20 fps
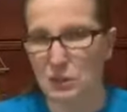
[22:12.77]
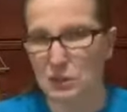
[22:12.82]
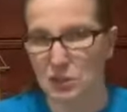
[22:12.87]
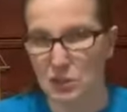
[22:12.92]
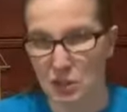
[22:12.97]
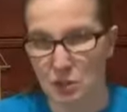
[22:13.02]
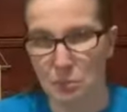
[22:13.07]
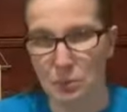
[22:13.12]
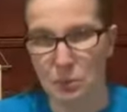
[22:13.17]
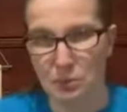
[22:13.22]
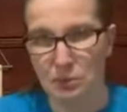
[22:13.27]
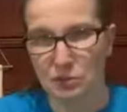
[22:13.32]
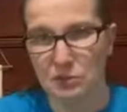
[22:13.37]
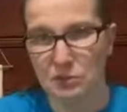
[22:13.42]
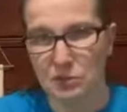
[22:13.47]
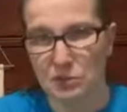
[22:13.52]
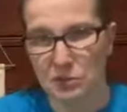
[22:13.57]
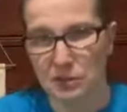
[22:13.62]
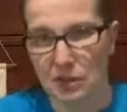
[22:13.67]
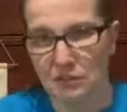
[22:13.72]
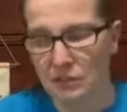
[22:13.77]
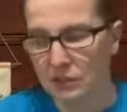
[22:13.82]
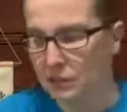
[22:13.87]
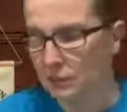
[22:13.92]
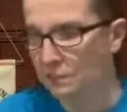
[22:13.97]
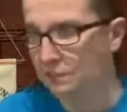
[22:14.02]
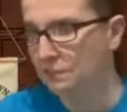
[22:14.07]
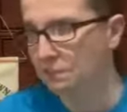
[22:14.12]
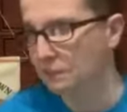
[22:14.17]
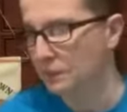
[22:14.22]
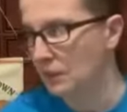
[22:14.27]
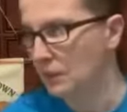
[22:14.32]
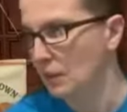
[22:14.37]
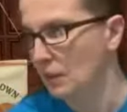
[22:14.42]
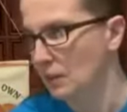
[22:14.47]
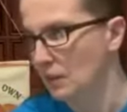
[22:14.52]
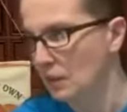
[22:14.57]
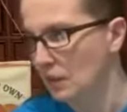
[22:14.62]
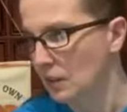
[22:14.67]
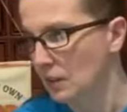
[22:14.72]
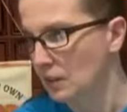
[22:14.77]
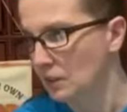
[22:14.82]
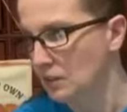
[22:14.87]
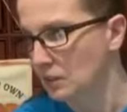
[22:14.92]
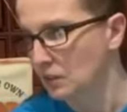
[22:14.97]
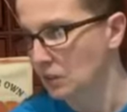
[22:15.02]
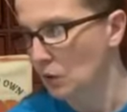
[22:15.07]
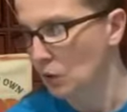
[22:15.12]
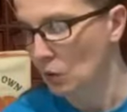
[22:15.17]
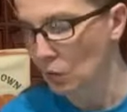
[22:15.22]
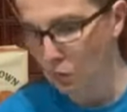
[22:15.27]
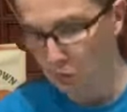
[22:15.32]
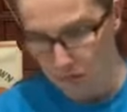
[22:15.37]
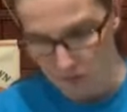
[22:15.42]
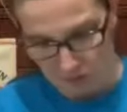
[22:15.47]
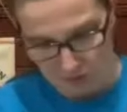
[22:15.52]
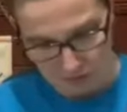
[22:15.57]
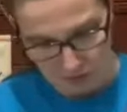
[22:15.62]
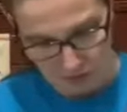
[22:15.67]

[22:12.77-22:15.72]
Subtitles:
much chemicals and stuff in them. So